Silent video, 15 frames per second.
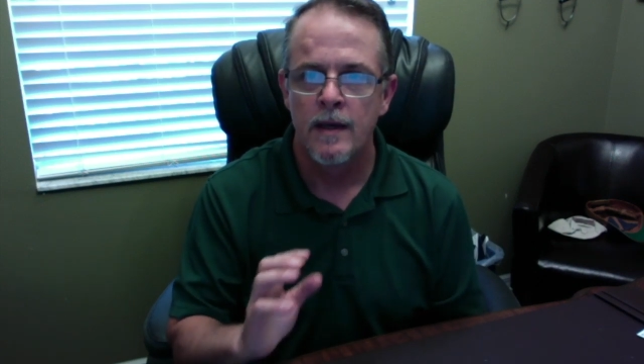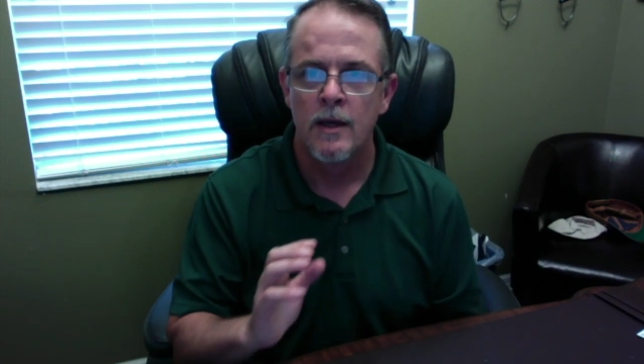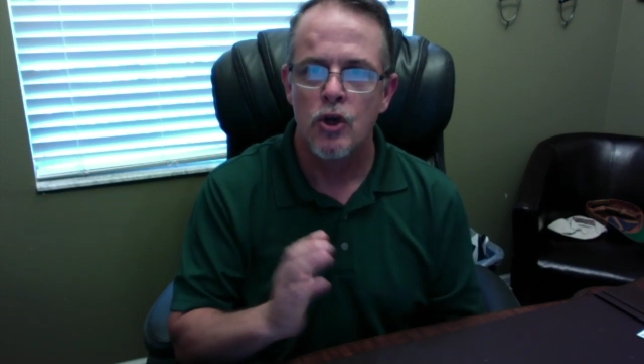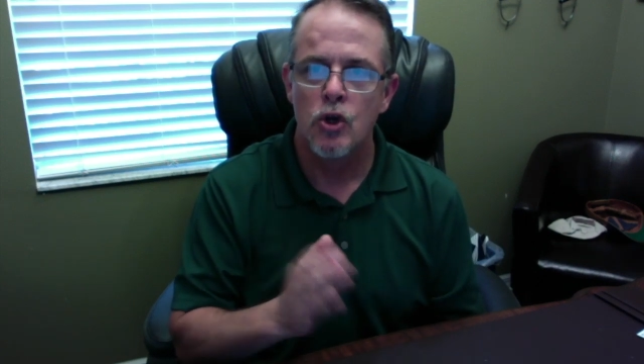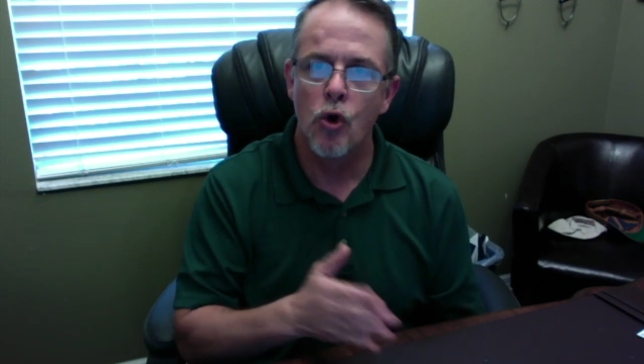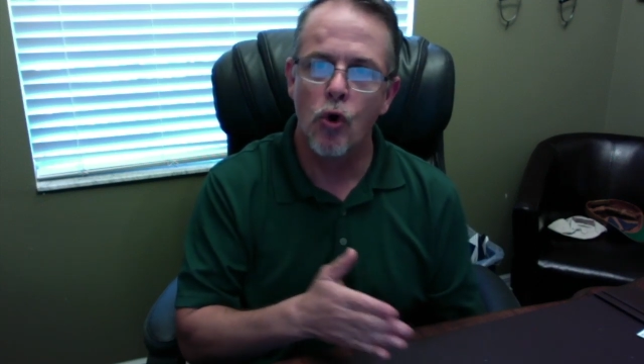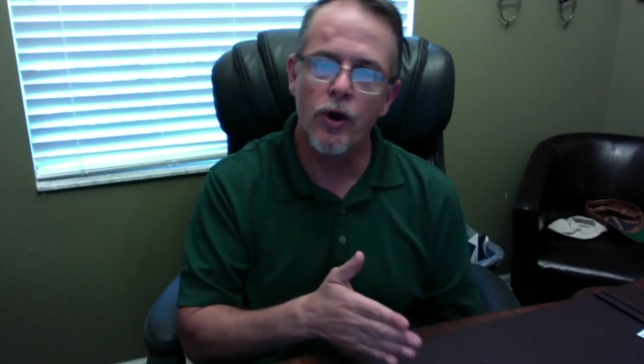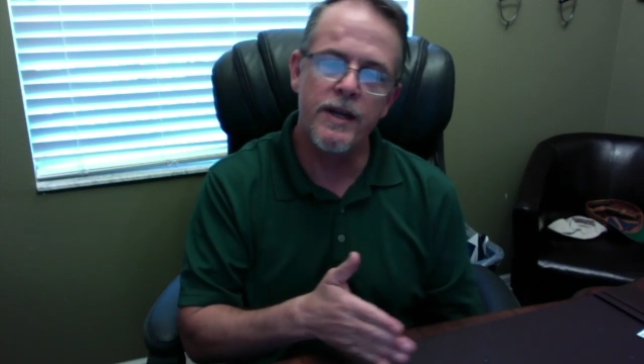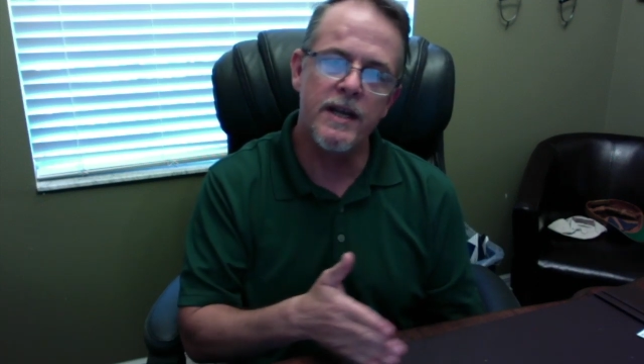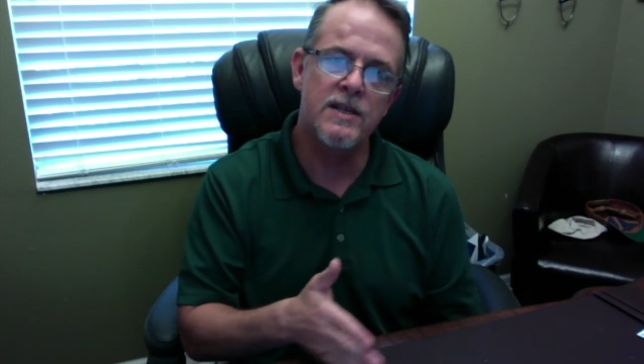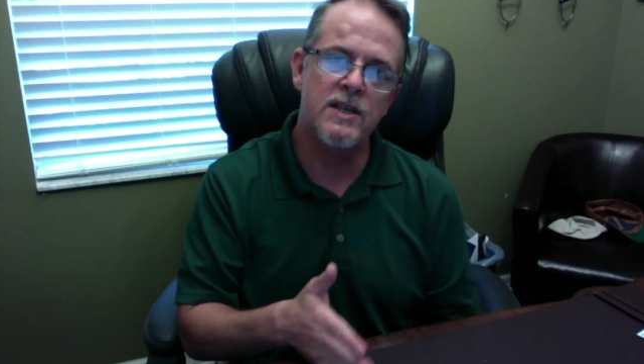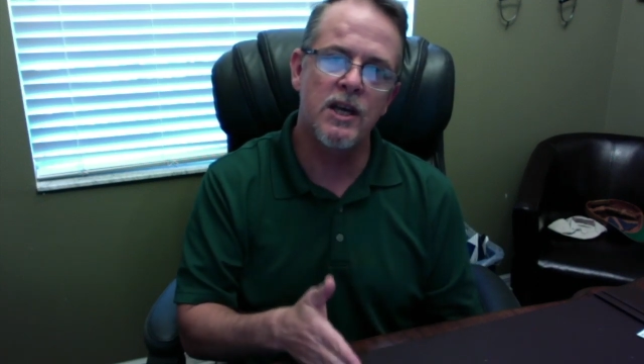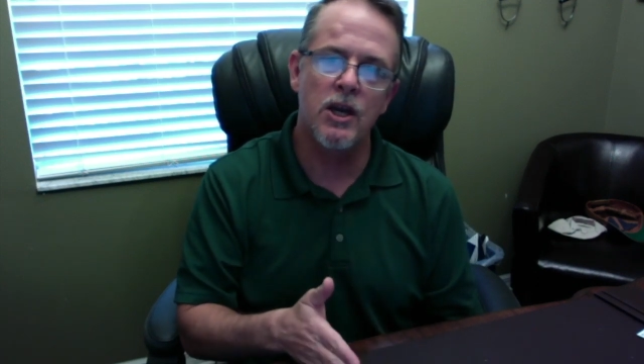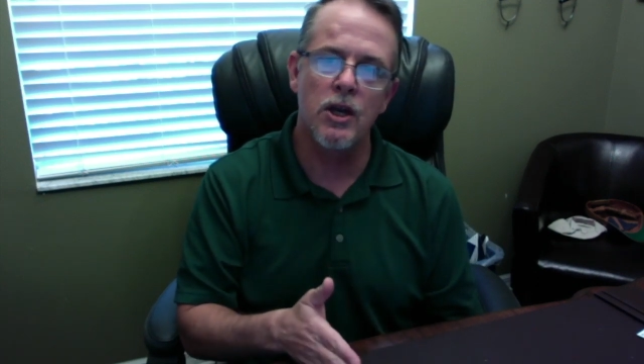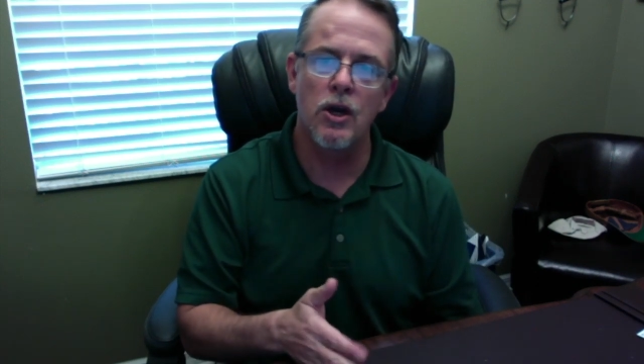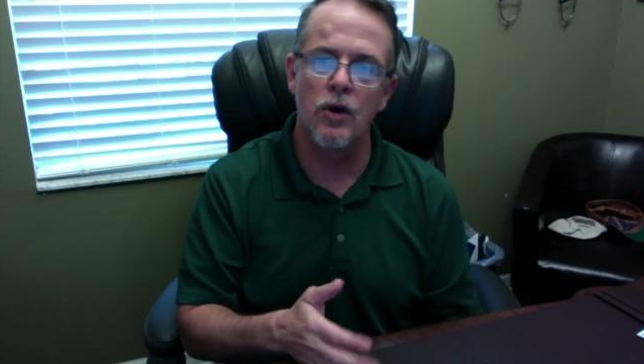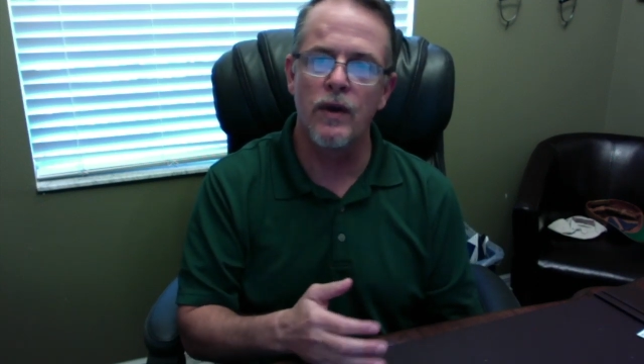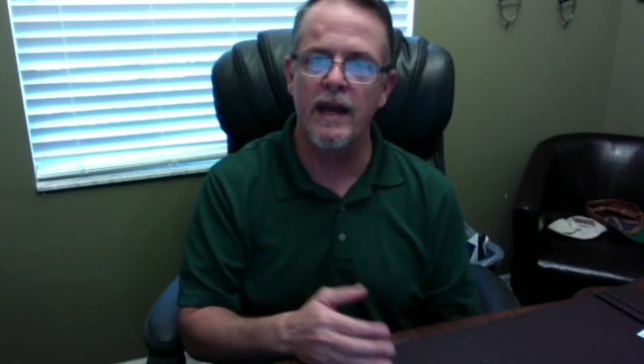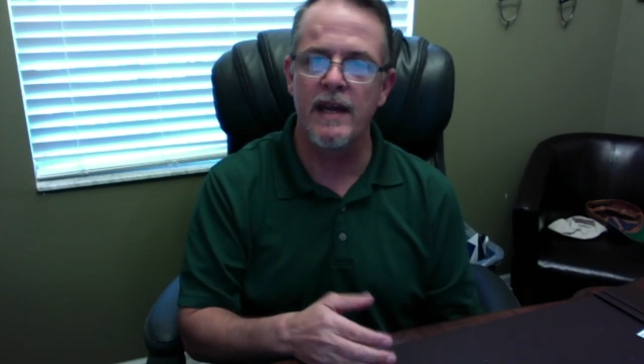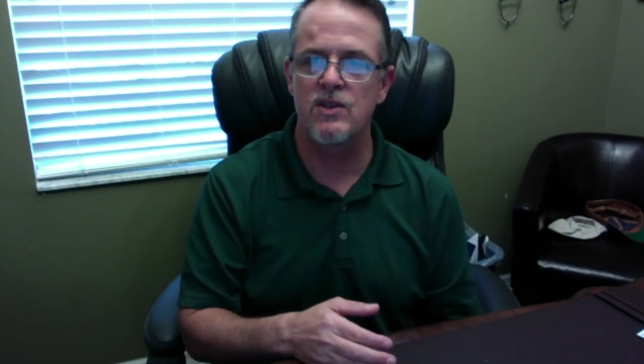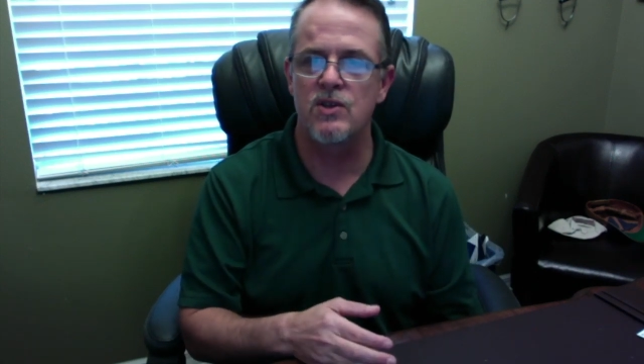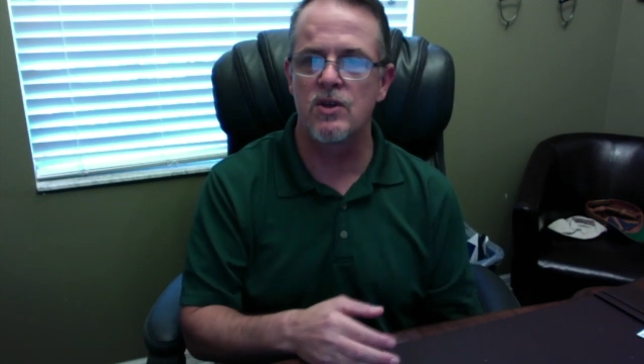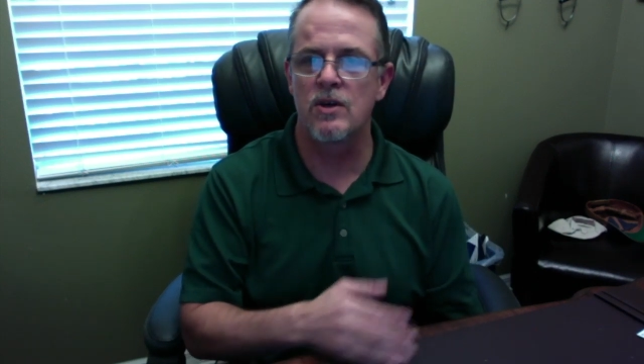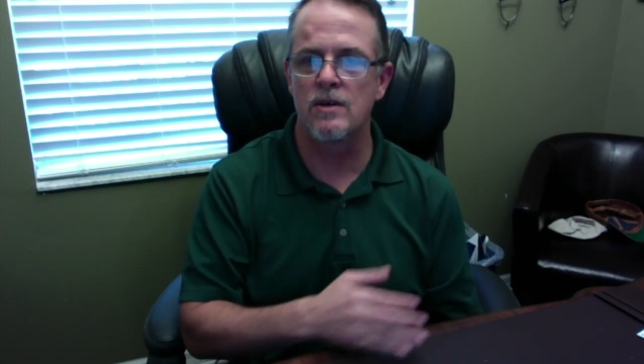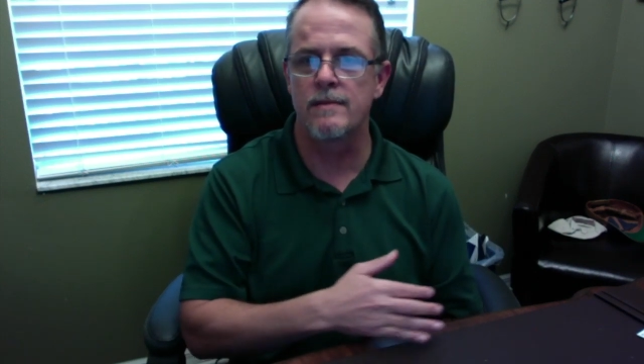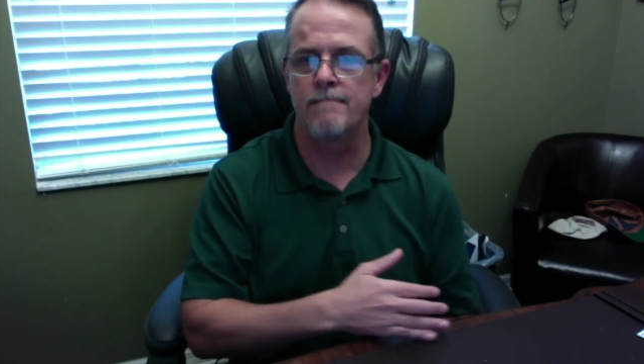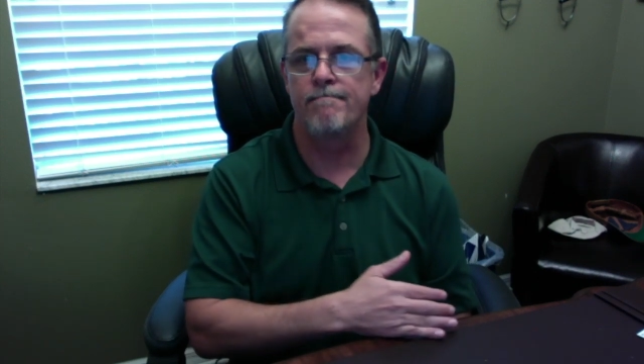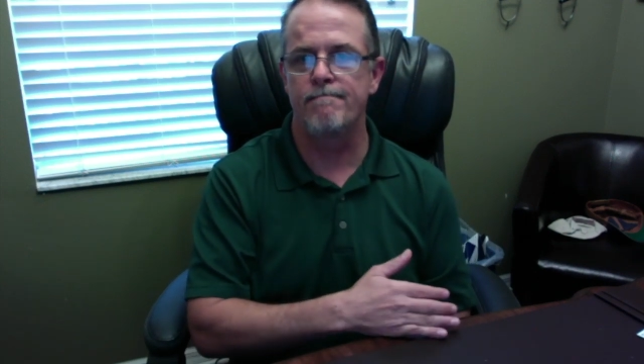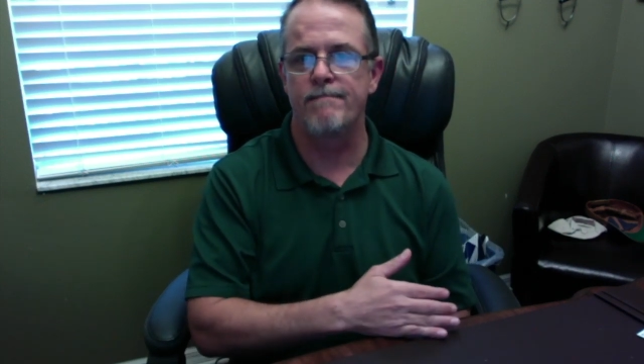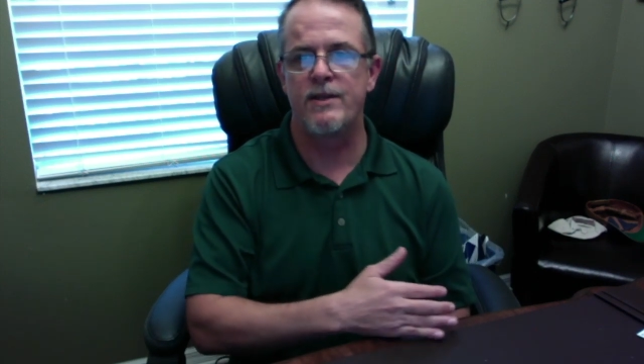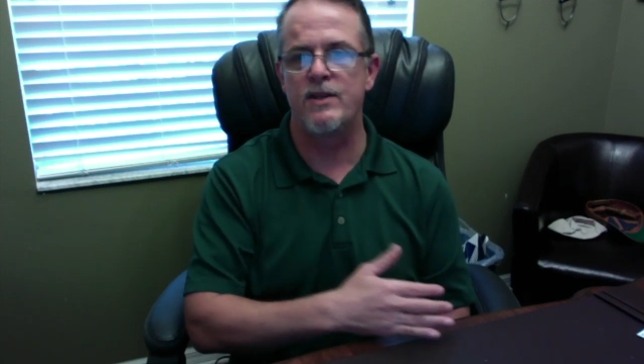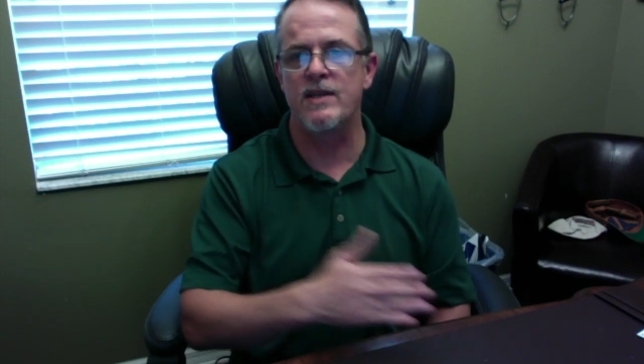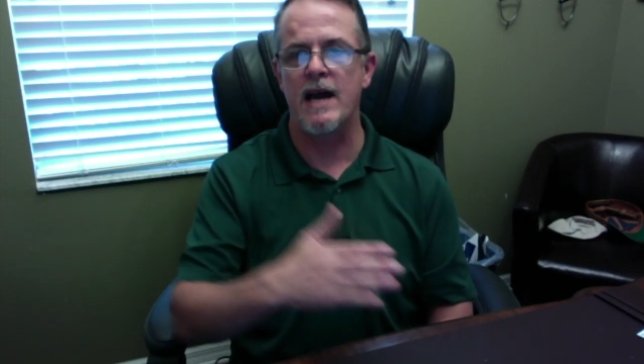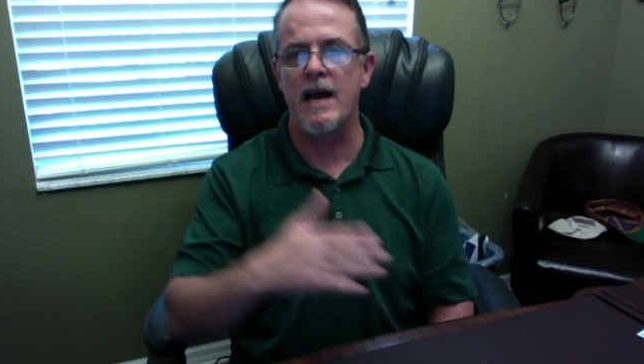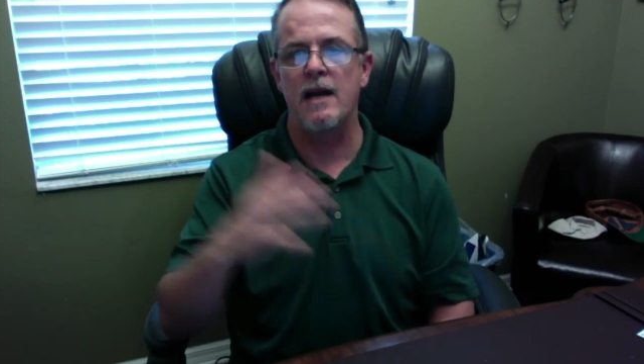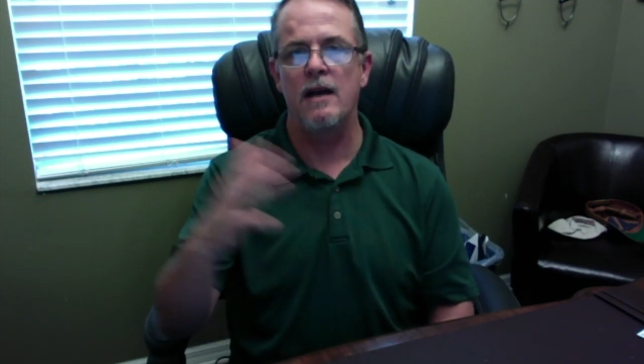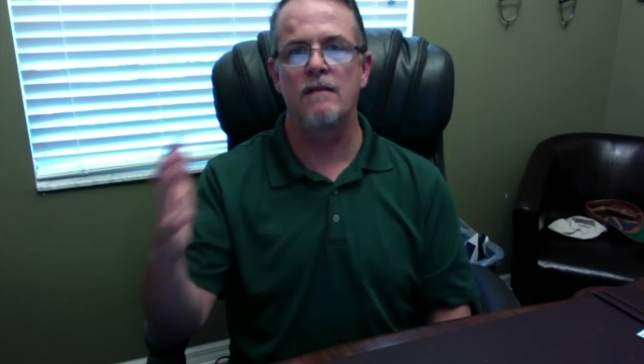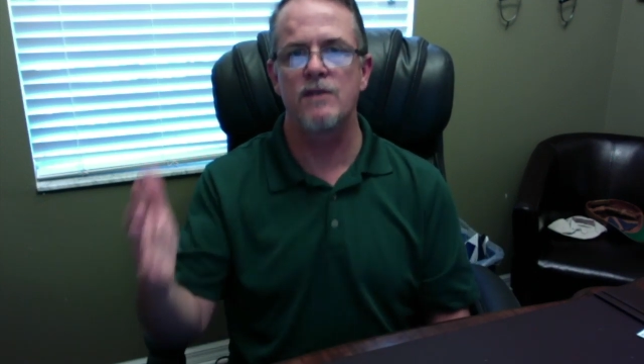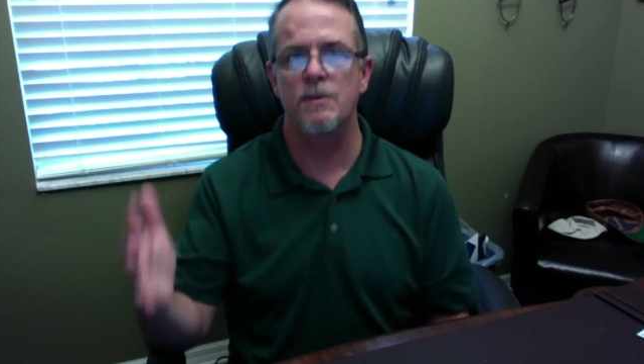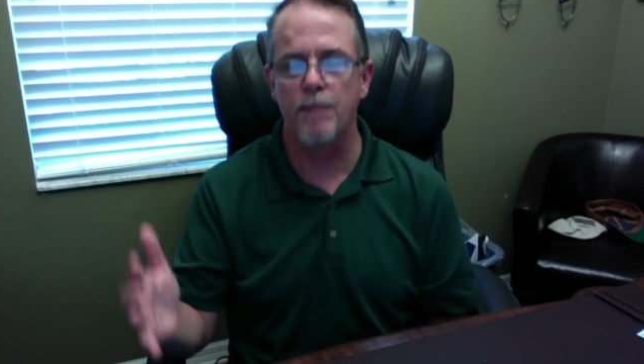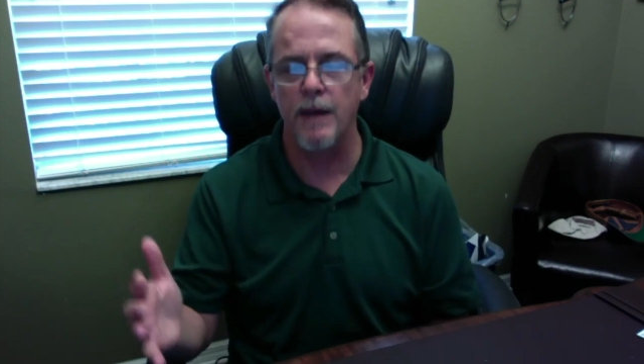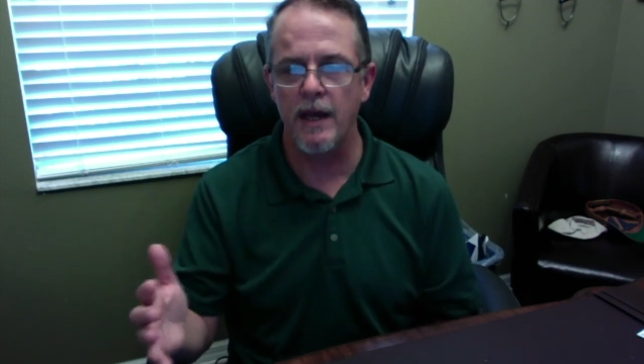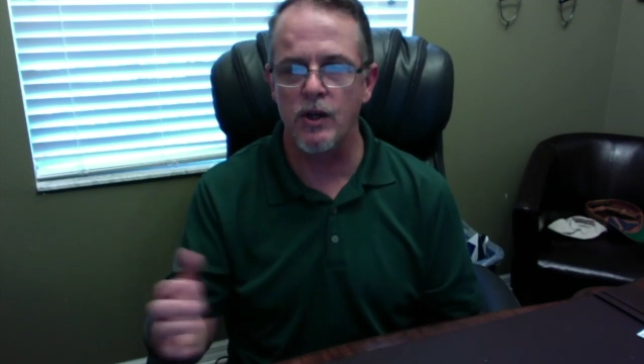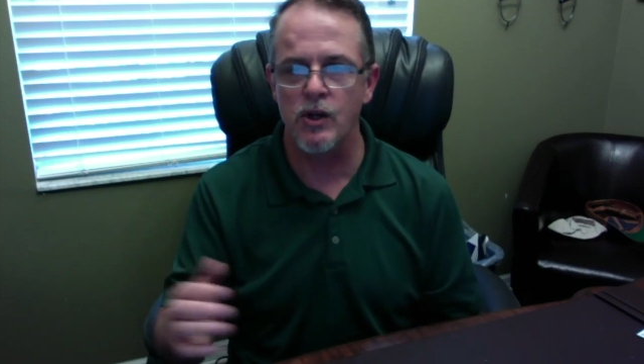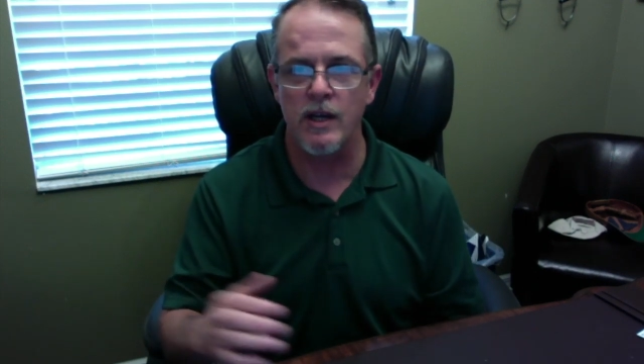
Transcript: nor does it connote a certain style of speech.